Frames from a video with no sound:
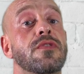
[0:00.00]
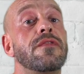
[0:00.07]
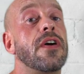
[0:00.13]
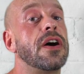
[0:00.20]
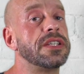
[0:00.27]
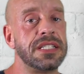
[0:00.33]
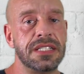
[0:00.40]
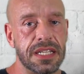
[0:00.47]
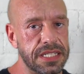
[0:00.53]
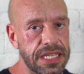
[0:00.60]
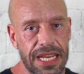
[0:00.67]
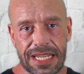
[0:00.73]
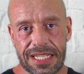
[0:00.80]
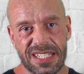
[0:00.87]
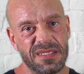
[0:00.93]
reversing
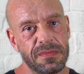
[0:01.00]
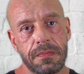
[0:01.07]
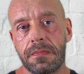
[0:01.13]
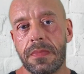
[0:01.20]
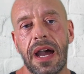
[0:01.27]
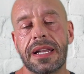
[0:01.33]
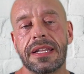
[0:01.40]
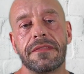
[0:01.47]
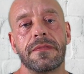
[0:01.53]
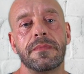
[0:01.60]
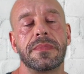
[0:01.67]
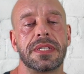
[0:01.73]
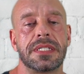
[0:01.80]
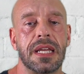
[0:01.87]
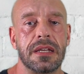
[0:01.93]
disease, about
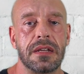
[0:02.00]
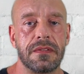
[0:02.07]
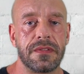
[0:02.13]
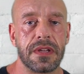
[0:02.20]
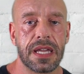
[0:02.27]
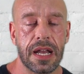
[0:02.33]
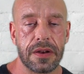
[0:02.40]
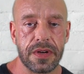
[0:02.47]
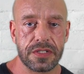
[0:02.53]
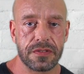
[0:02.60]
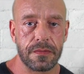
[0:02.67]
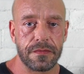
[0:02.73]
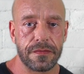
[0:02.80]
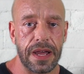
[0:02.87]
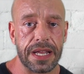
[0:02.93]
11% of your calories
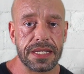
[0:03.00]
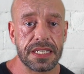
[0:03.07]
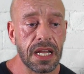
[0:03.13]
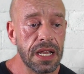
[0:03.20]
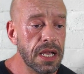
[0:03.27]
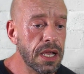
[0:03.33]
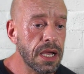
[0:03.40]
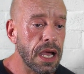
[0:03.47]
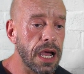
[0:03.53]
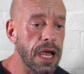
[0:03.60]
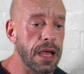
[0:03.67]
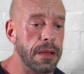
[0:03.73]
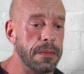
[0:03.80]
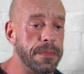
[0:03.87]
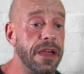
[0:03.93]
from fats.
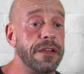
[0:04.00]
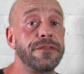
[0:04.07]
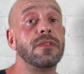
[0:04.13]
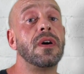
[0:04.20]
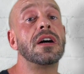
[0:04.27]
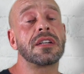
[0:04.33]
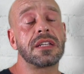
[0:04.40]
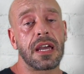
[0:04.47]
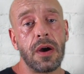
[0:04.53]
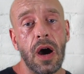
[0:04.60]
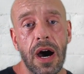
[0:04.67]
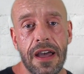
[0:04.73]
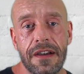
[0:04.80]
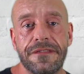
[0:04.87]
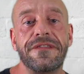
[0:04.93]
But if you are going to go
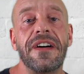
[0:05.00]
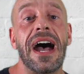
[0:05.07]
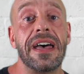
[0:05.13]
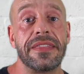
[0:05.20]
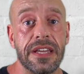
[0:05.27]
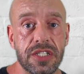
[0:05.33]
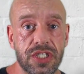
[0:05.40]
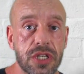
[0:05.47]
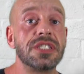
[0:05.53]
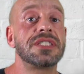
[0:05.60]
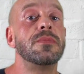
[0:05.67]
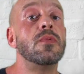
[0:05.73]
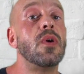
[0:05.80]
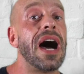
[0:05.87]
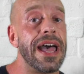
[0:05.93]
higher fat, then choose
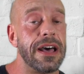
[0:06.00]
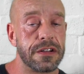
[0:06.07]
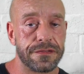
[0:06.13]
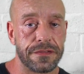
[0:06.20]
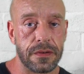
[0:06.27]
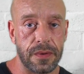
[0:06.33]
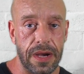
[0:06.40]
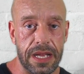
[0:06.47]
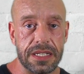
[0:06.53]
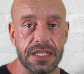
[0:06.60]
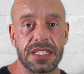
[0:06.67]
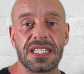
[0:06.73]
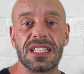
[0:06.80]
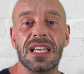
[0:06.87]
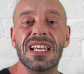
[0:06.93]
the more healthful
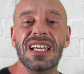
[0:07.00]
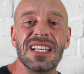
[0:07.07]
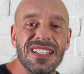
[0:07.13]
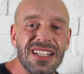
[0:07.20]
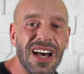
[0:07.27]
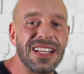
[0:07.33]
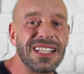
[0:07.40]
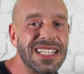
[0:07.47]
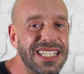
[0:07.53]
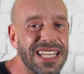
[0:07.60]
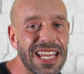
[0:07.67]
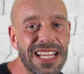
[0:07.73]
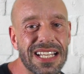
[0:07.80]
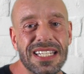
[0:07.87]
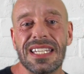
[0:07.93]
ones: nuts,
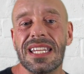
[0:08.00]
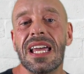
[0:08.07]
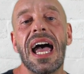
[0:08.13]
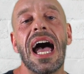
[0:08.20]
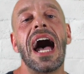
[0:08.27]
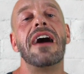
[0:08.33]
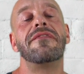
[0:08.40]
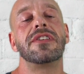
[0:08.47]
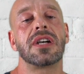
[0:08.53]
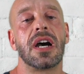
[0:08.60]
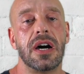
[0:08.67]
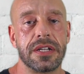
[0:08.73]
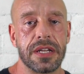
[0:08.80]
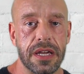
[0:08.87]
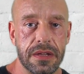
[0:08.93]
seeds,
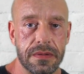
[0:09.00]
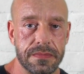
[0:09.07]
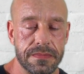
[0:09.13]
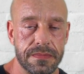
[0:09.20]
avocado.